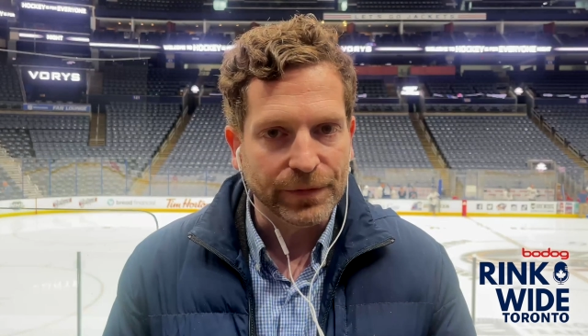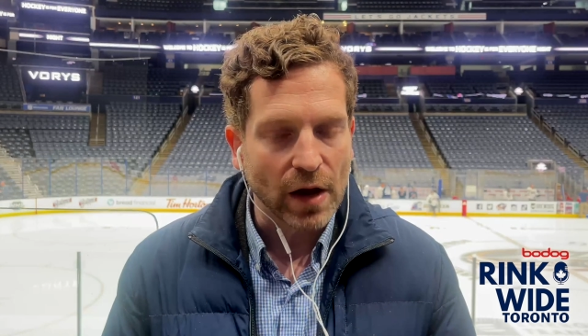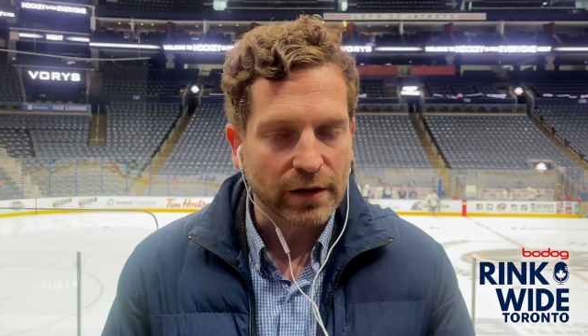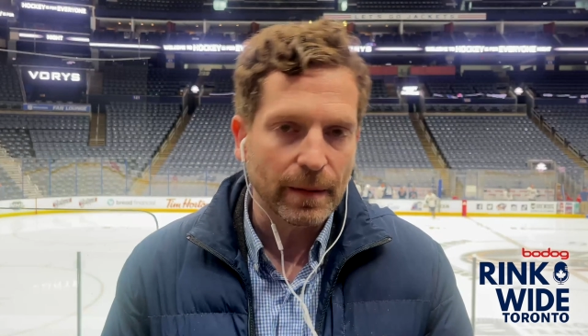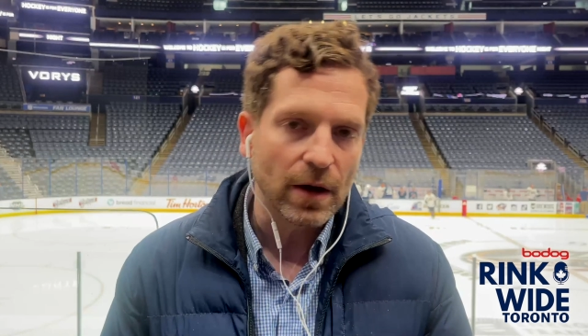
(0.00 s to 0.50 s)

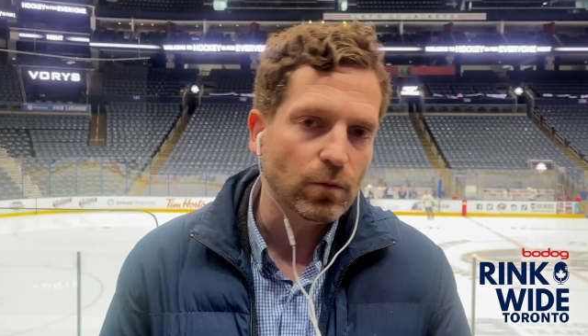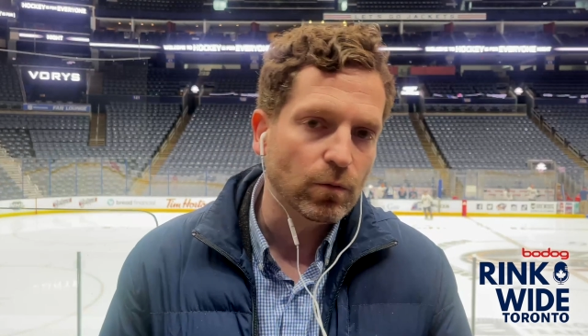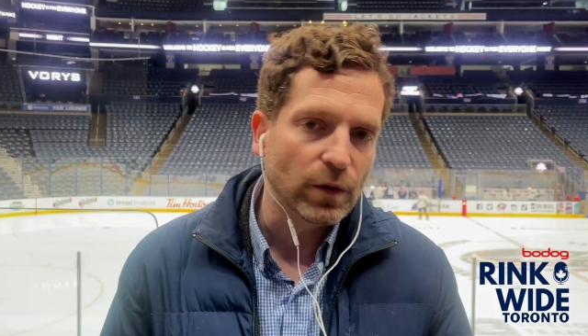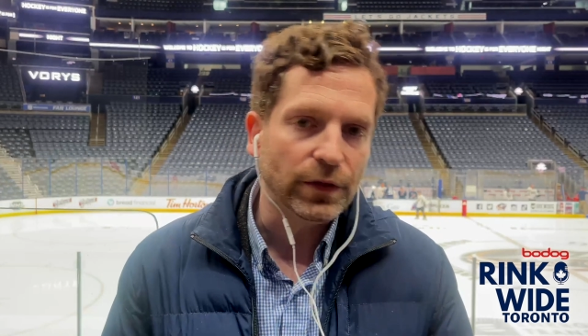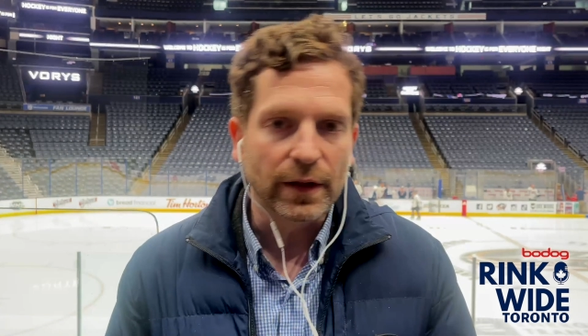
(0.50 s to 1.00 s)
talked about
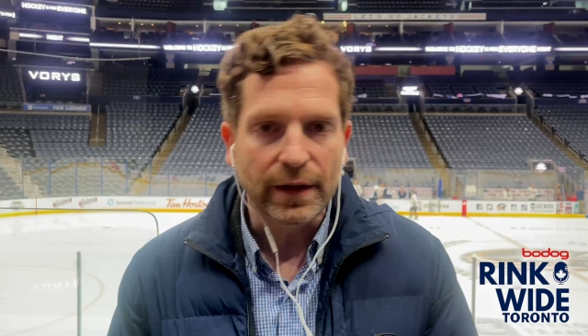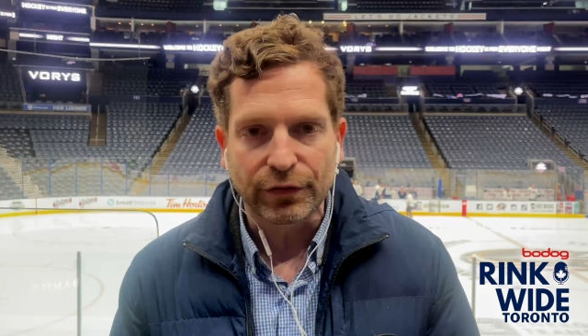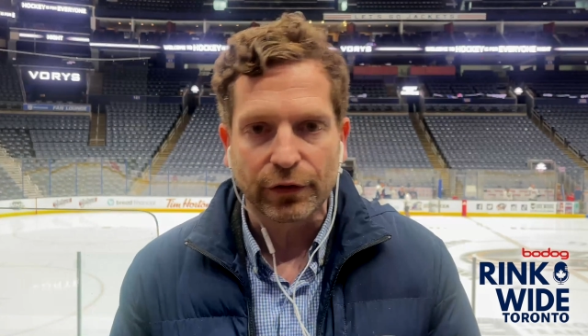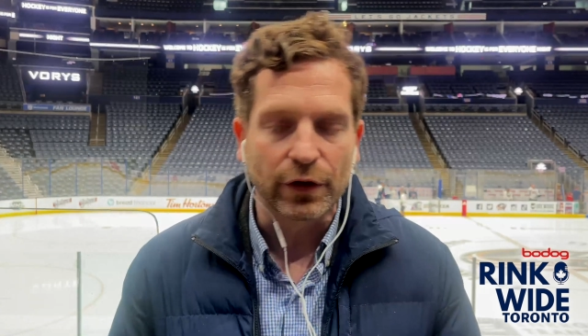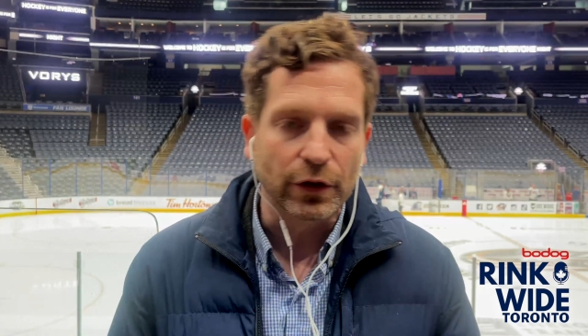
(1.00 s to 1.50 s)
what the
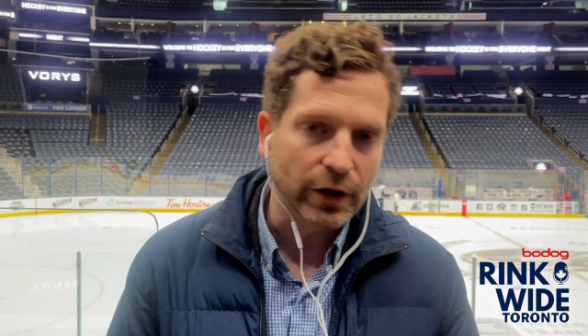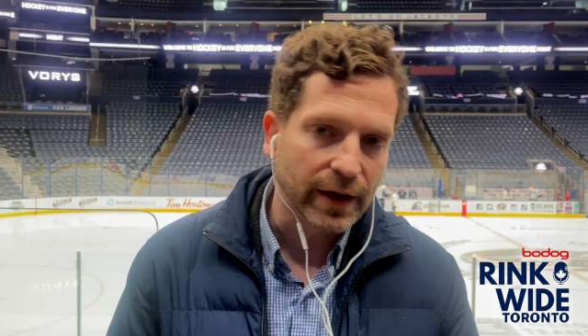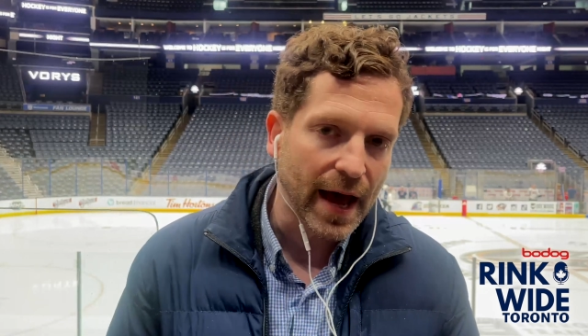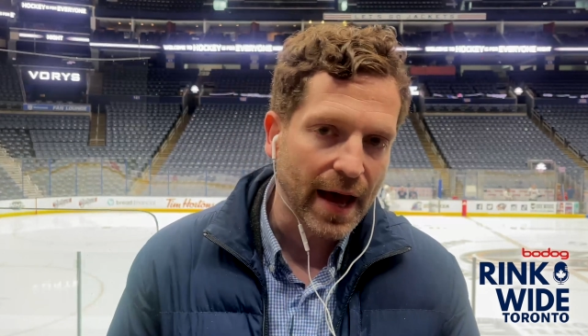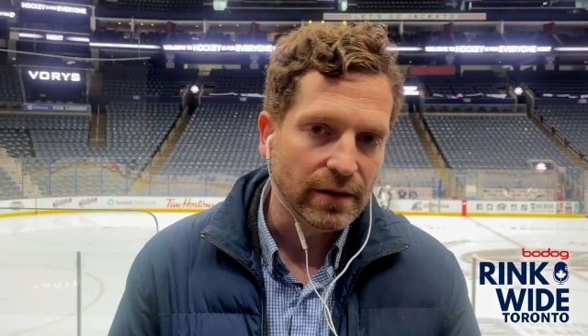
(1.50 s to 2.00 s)
Leafs are going to
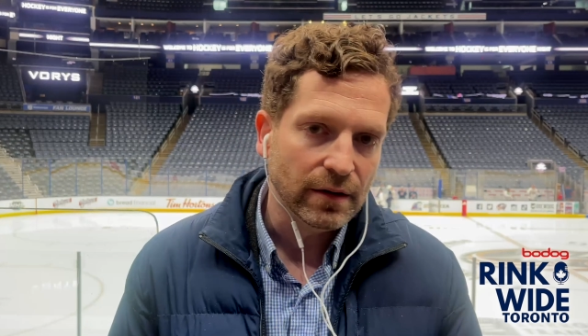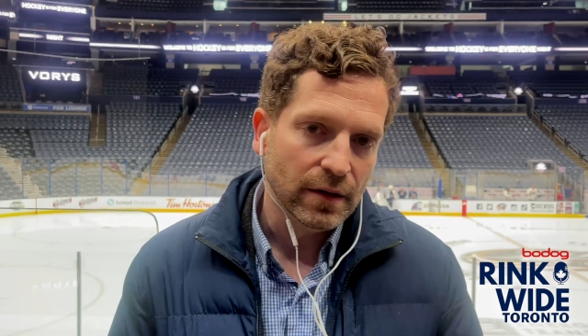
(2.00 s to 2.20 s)
look at